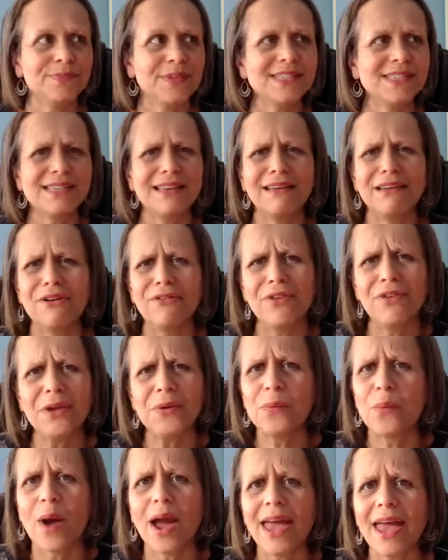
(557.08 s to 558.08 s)
it's a lovely
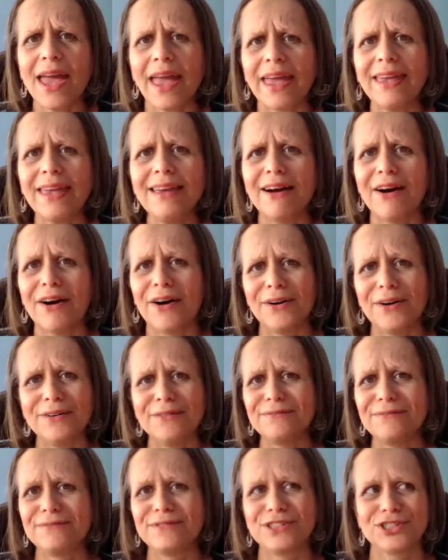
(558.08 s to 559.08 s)
way
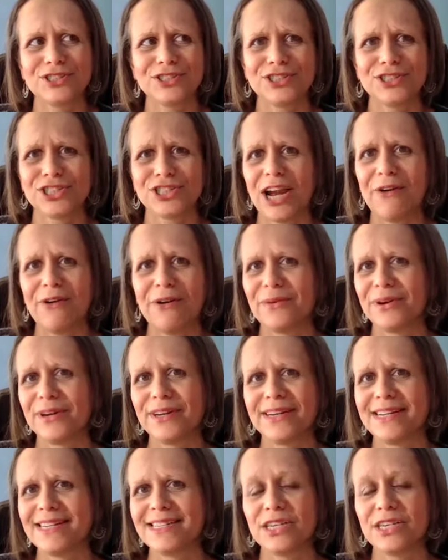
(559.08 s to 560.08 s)
of just sharing what
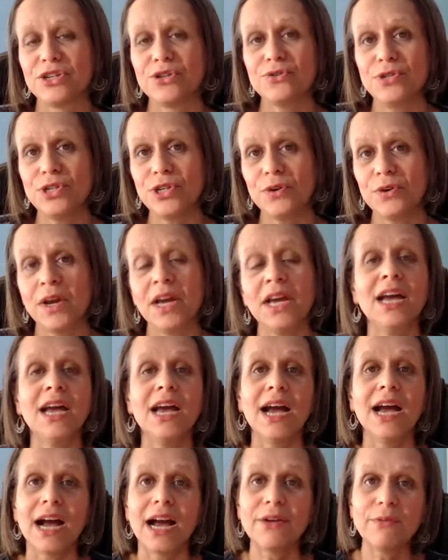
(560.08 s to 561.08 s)
it is that you do.
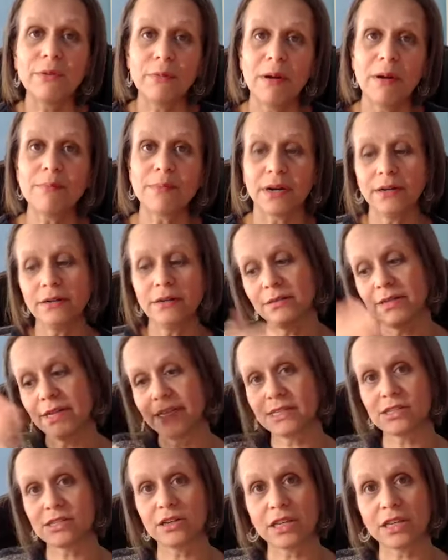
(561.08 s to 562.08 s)
And remember,
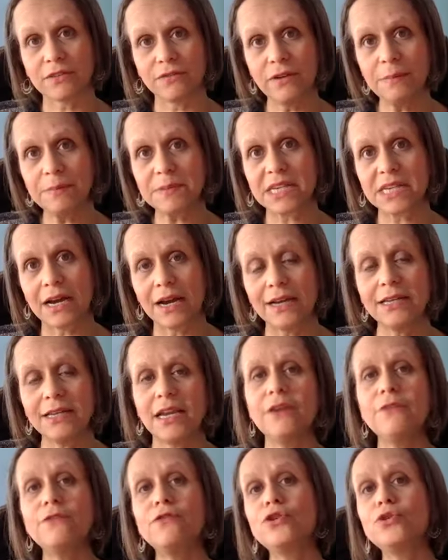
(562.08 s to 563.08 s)
let's look at the flip side.
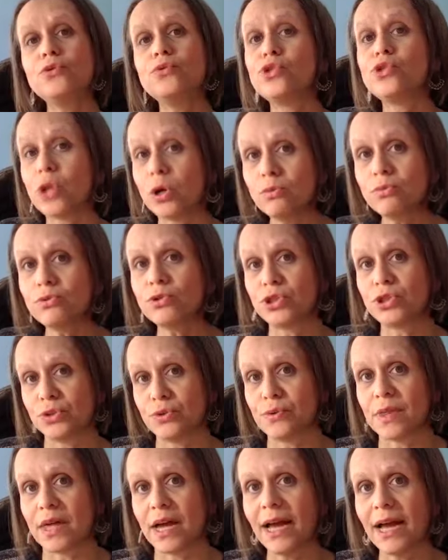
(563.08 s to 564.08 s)
If you don't
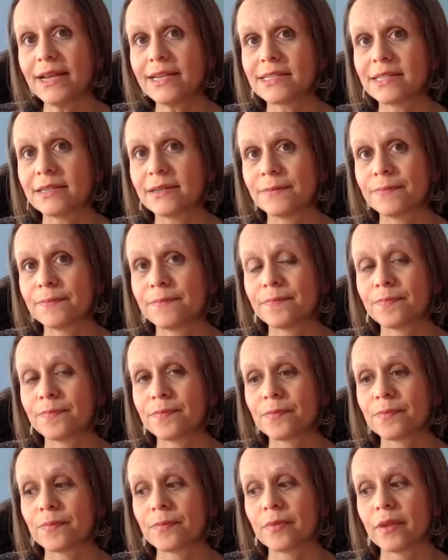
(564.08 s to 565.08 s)
do that,
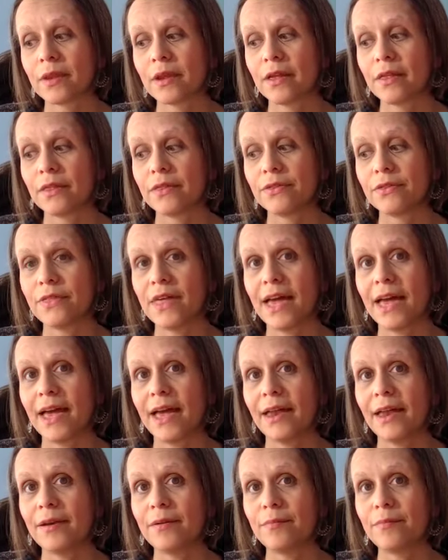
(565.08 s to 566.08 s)

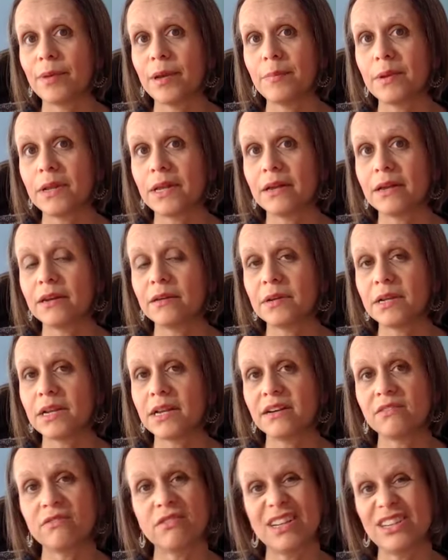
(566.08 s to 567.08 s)
then people are going to be
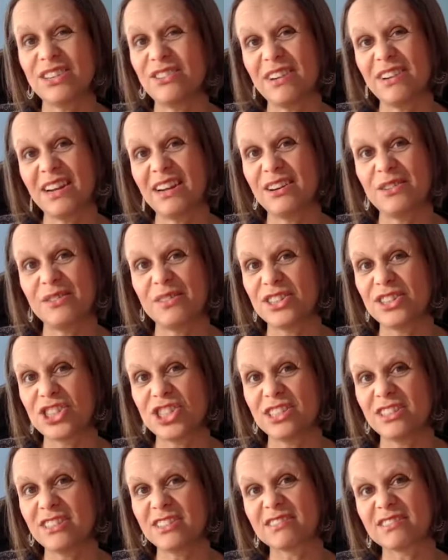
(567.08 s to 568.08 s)
like, well, I don't really know what
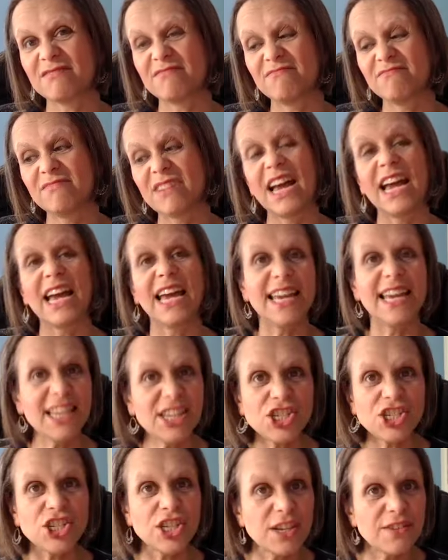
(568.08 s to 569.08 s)
she does.
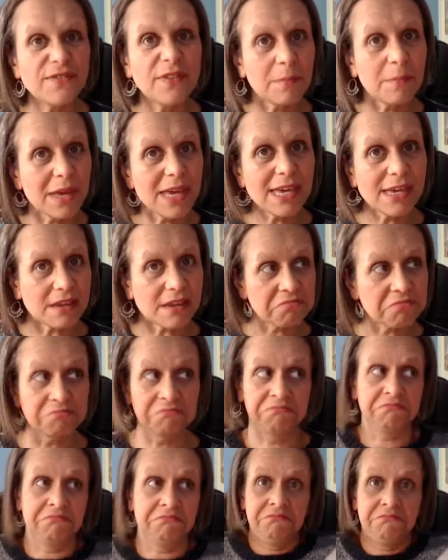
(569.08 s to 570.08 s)
Is she for me?
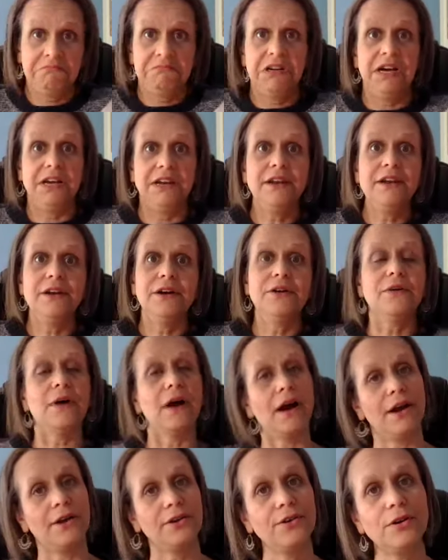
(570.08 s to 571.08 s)
Well, I don't know.
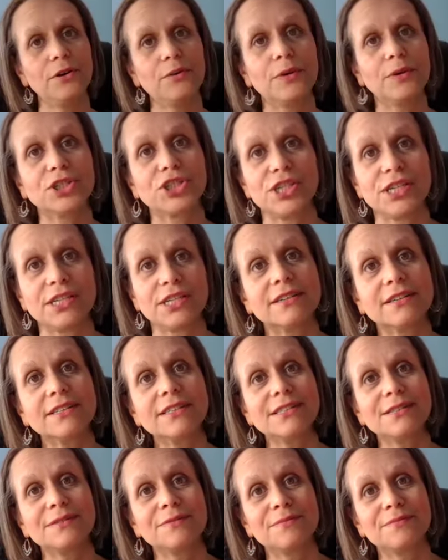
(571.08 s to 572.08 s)
I don't know what she
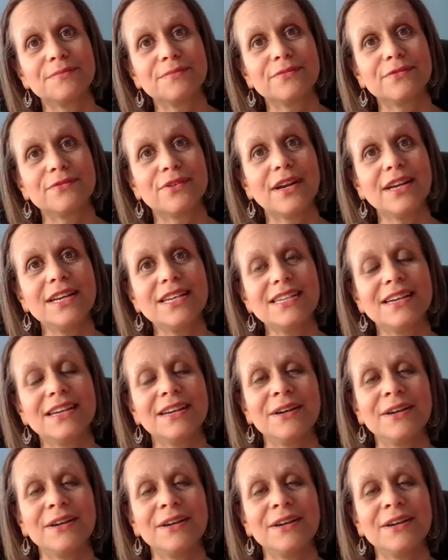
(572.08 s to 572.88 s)
does, right?